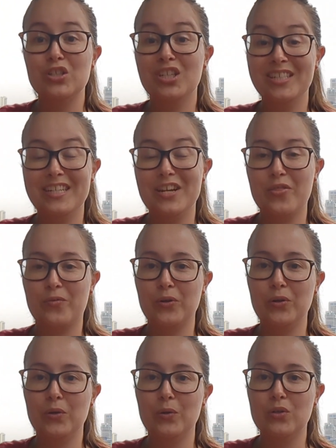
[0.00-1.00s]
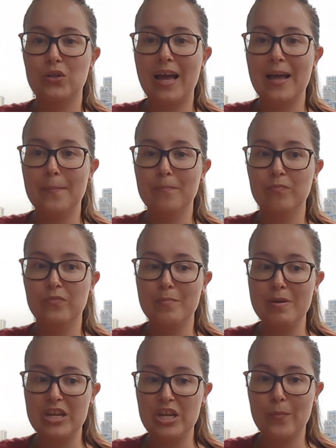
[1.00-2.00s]
She did it through um, the
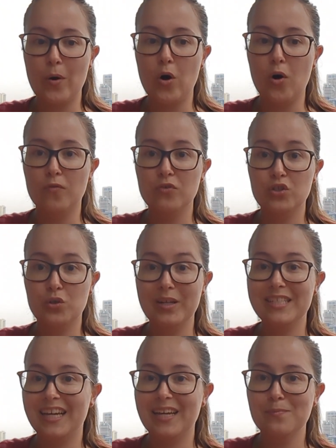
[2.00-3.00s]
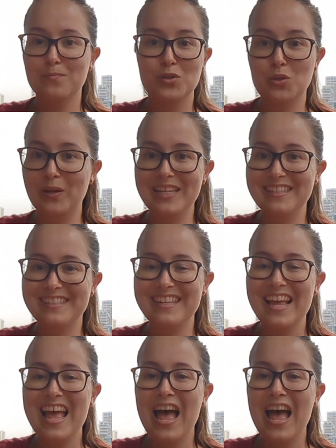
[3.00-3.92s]
medium of Twitter tweets,